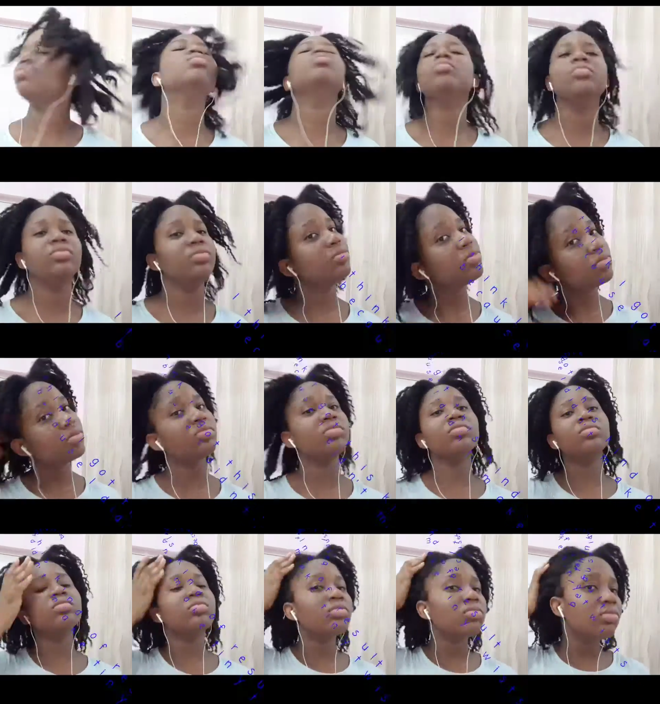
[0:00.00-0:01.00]
it back up.
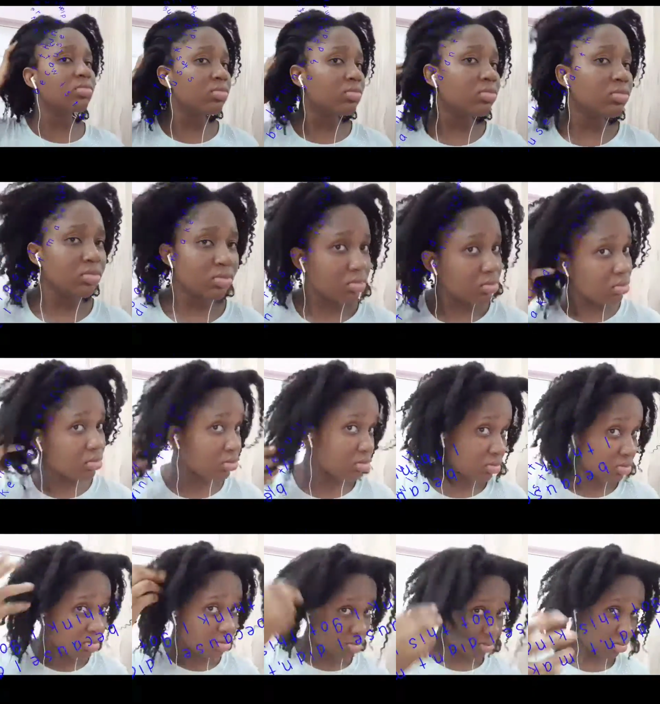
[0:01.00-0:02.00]
Now
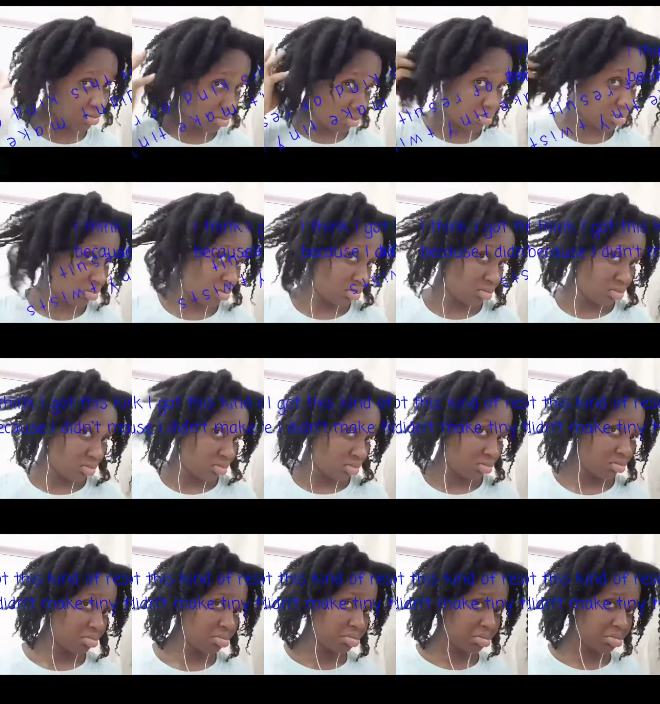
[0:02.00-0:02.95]
this is